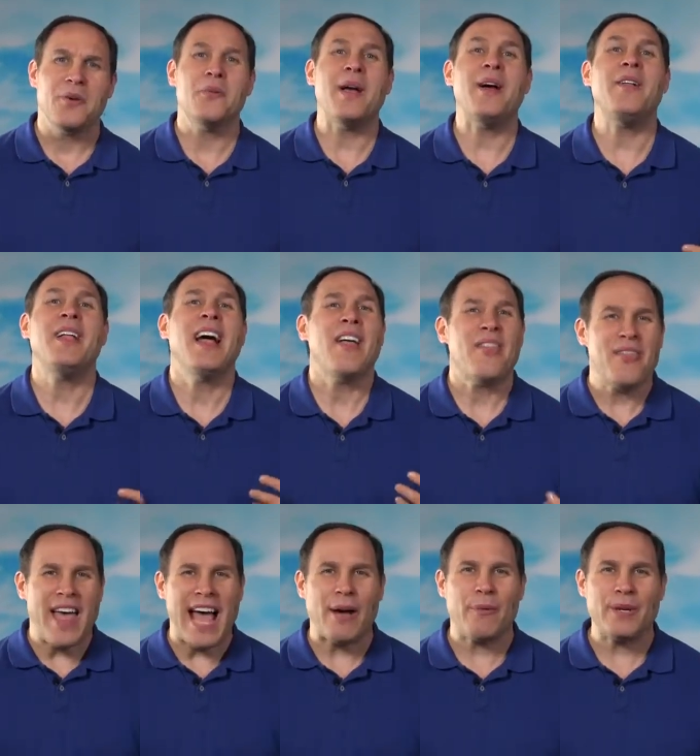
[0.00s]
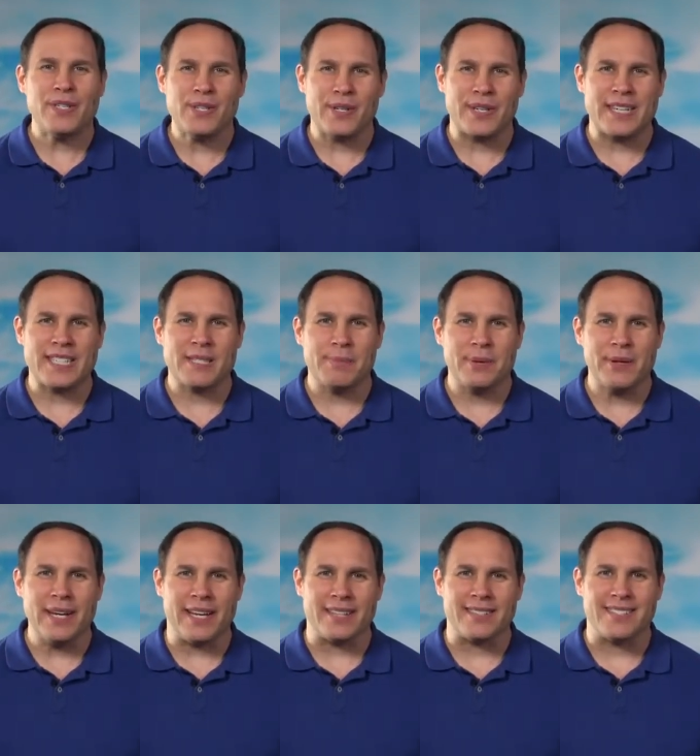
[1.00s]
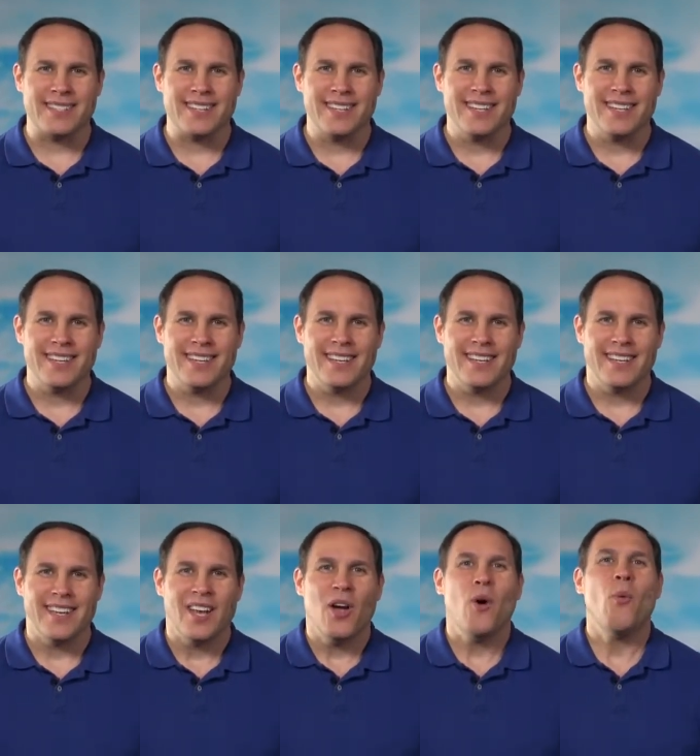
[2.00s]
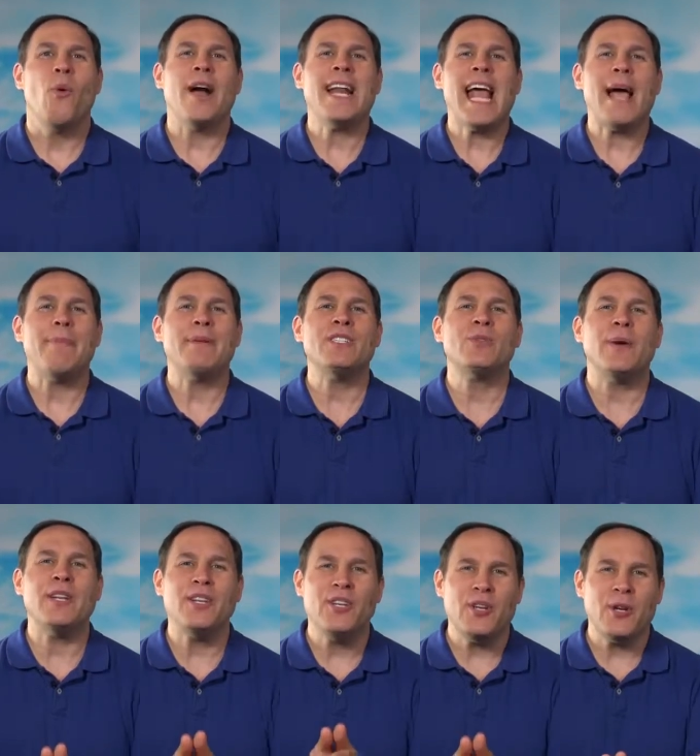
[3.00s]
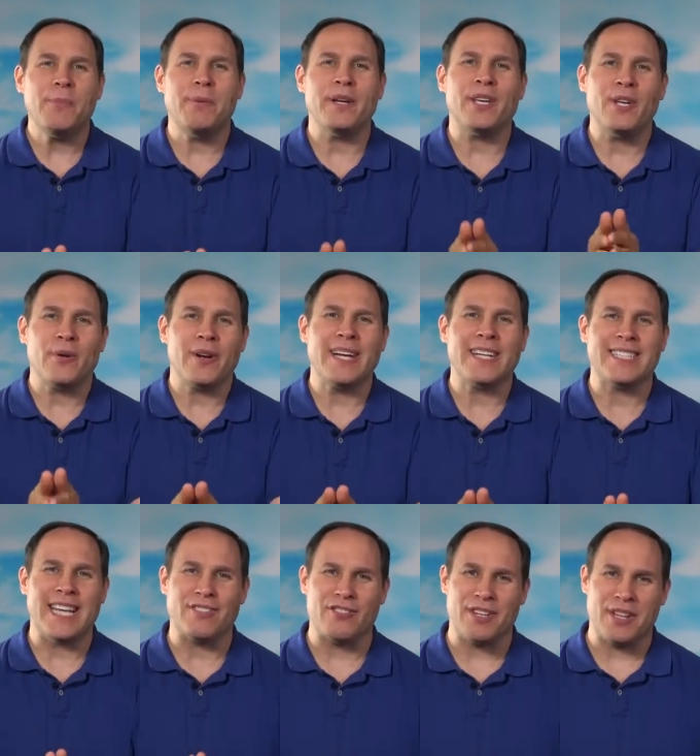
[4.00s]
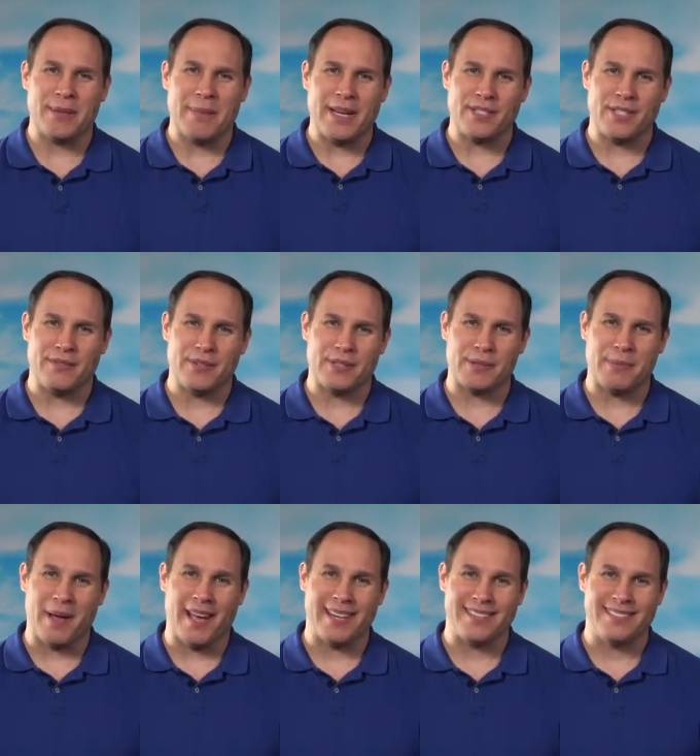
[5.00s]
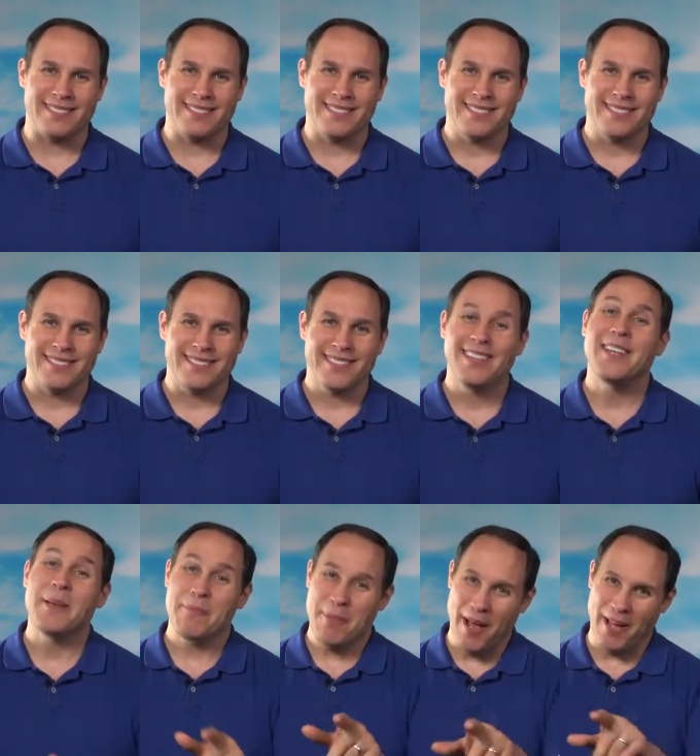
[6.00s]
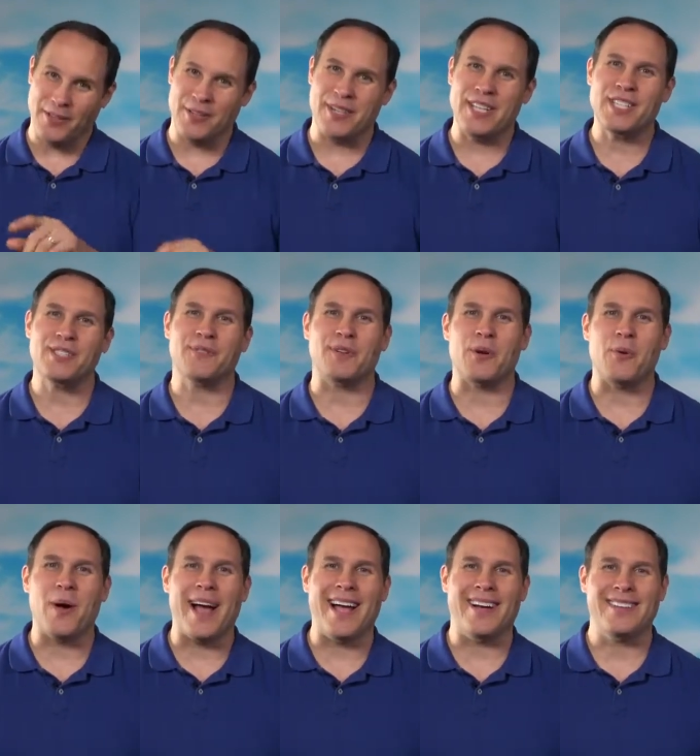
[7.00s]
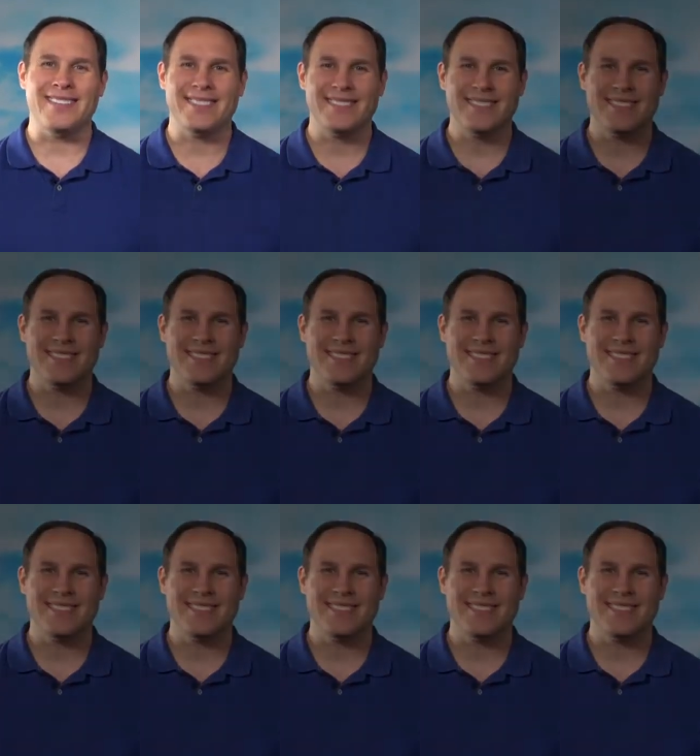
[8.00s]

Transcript: Well, that was her experience. What happens when you put your attention at the base of your spine? Ponder this for a while.